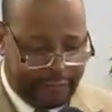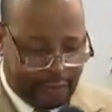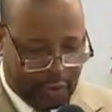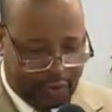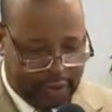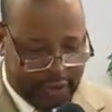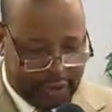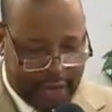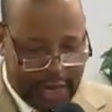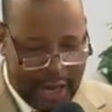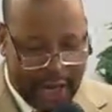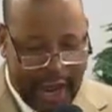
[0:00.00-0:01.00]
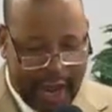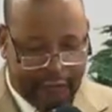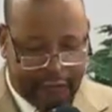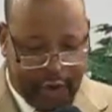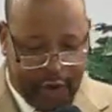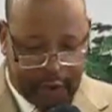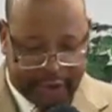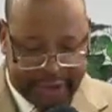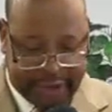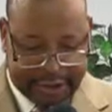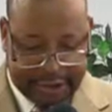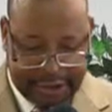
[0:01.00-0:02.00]
verse. And Pharaoh
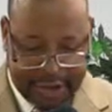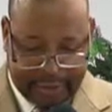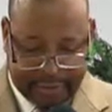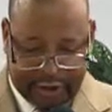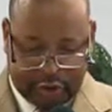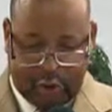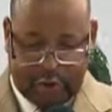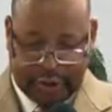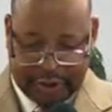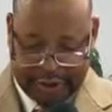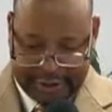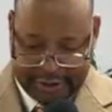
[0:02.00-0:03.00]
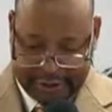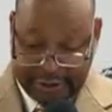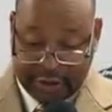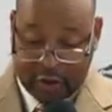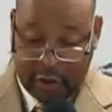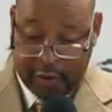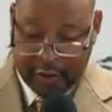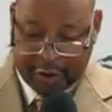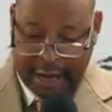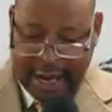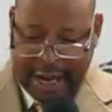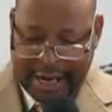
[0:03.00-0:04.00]
said unto him, his servants,
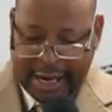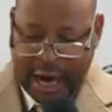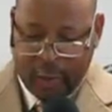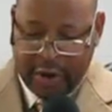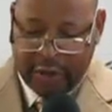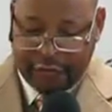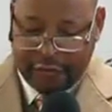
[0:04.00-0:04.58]
can we